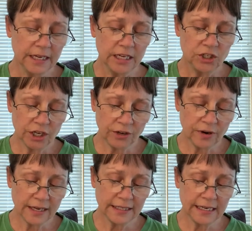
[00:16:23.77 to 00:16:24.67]

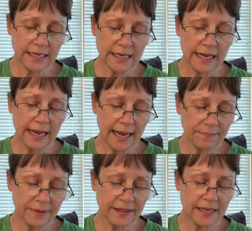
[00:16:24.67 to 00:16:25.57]
Generosity,
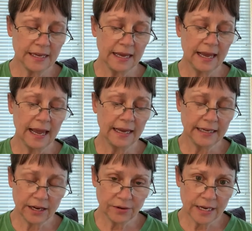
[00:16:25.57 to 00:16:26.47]
empathy, and
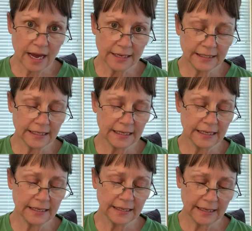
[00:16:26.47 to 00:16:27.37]
curiosity,
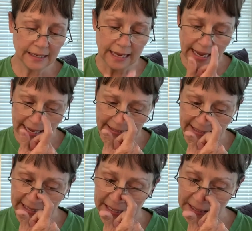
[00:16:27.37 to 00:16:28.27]
as
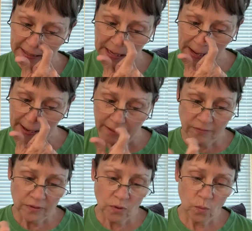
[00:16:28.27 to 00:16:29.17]
in,
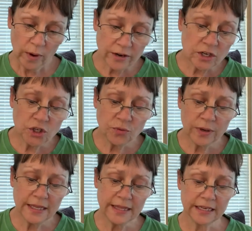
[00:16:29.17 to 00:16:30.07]
where did you
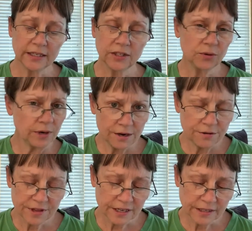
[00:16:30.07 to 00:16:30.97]
read this or hear
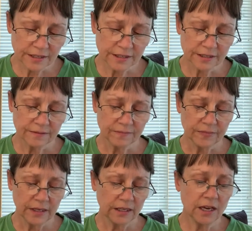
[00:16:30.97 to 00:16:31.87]
this,
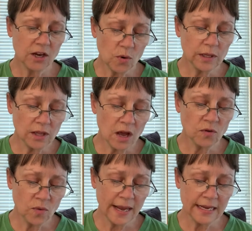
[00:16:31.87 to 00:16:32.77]
can go a long
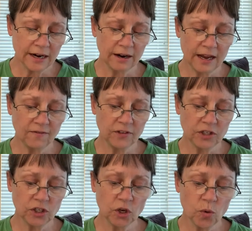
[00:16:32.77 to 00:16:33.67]
way in our efforts
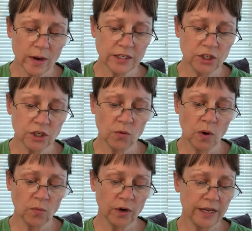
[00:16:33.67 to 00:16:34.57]
to question
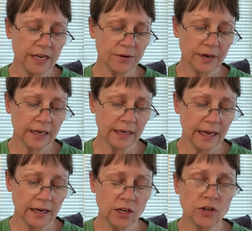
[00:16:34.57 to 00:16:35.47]
what we're hearing
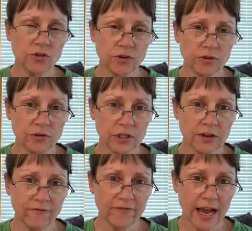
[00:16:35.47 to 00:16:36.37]
and introduce
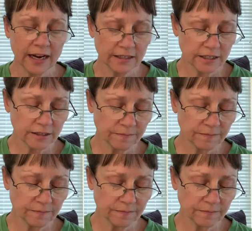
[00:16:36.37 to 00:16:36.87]
fact.